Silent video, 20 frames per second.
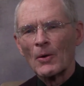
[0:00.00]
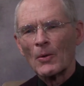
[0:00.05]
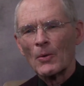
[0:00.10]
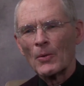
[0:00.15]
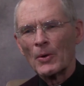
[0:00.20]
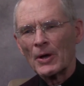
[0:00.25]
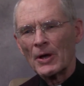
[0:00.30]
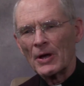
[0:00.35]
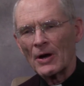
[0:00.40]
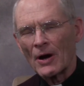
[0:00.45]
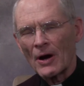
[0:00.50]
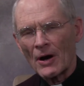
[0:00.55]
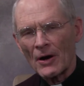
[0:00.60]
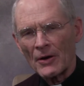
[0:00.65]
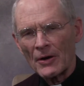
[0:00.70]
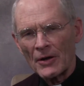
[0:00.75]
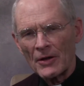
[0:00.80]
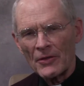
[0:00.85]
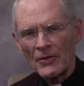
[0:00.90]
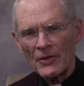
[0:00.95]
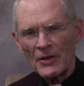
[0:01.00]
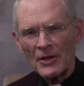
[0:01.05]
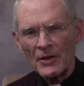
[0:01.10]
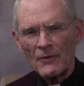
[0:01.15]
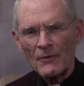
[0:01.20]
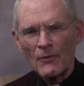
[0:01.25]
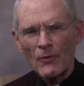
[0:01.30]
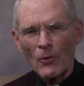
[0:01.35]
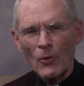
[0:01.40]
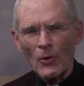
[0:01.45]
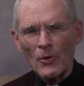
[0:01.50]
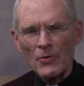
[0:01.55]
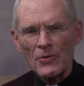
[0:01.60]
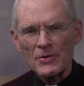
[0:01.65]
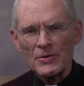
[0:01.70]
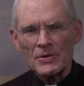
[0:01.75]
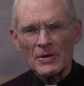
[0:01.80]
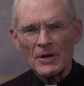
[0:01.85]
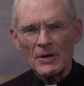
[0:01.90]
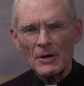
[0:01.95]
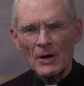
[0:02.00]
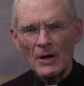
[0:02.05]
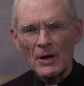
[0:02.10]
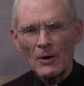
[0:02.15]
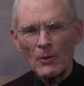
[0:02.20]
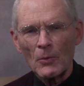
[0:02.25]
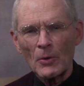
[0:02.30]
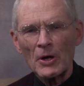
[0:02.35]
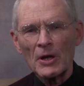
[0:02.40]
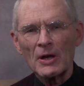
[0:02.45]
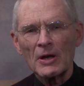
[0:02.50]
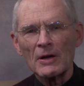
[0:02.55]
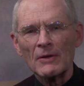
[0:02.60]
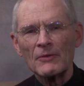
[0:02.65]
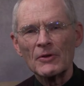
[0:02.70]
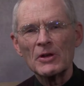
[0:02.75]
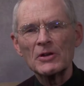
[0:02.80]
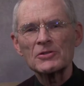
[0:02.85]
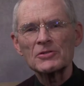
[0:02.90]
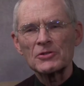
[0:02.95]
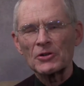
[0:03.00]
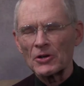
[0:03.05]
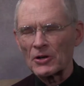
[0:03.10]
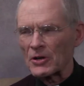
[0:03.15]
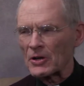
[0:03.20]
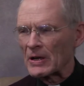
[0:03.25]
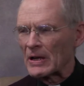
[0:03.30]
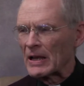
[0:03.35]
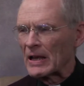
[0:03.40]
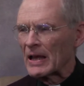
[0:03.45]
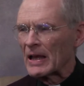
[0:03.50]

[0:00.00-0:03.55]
We are in the fourth week of Easter,